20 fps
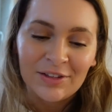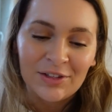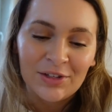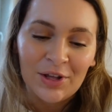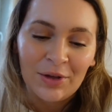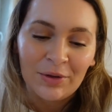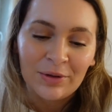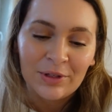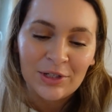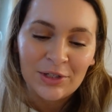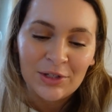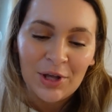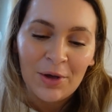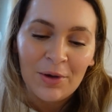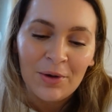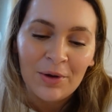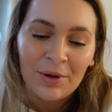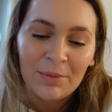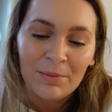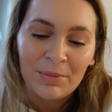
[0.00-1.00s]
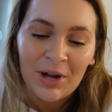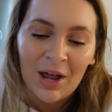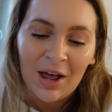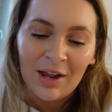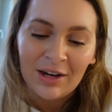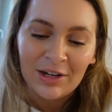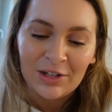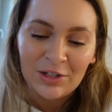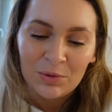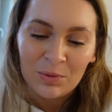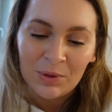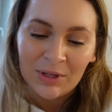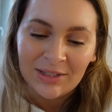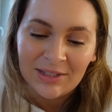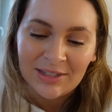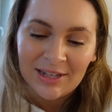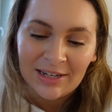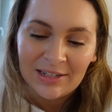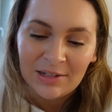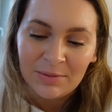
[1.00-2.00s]
So soak, plant under 1
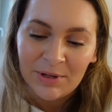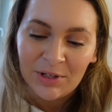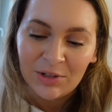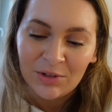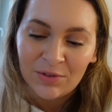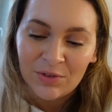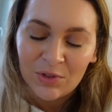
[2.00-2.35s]
centimeter of